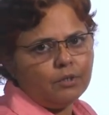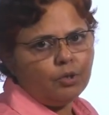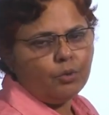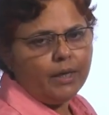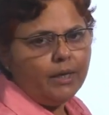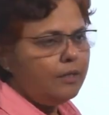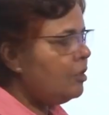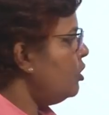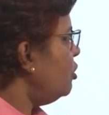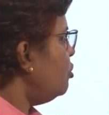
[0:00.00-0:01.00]
Okay.
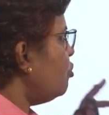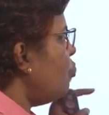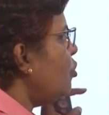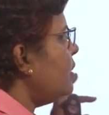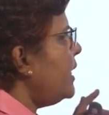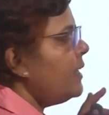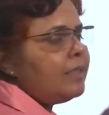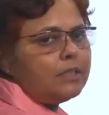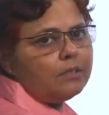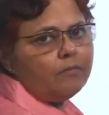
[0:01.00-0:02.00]
So, that
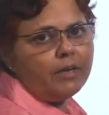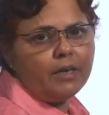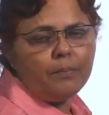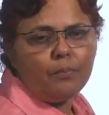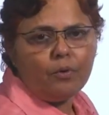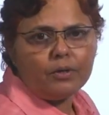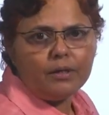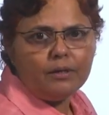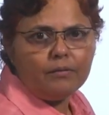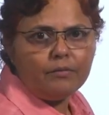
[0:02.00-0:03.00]
is very
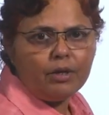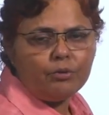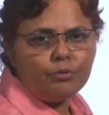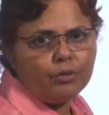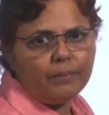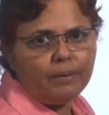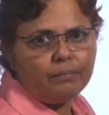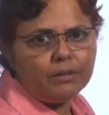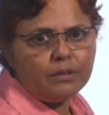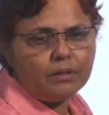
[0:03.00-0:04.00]
important, we have to
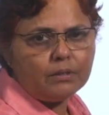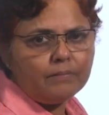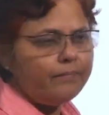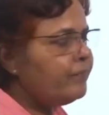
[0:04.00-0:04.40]
remember this.